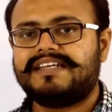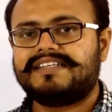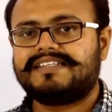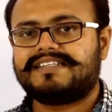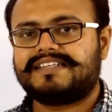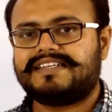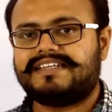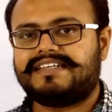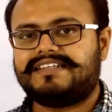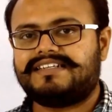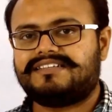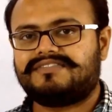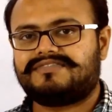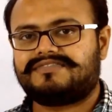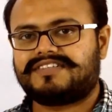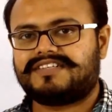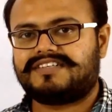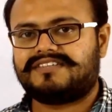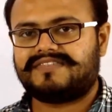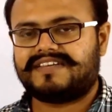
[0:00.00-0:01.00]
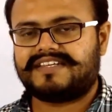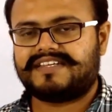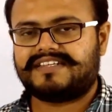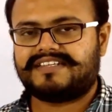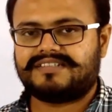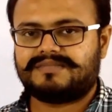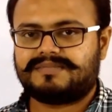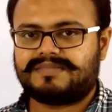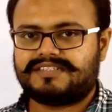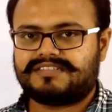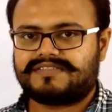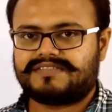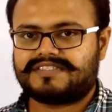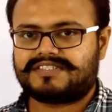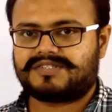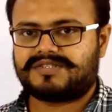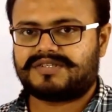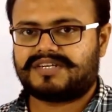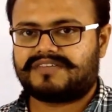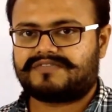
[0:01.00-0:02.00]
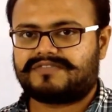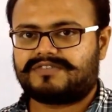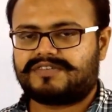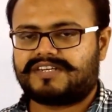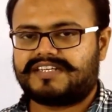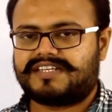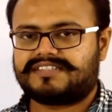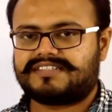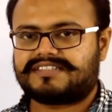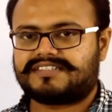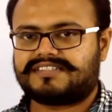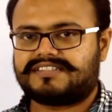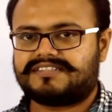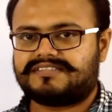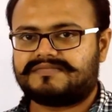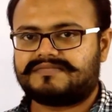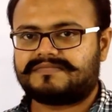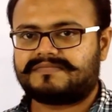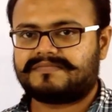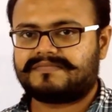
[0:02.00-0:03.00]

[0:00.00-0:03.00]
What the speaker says: three different variables which you have to consider.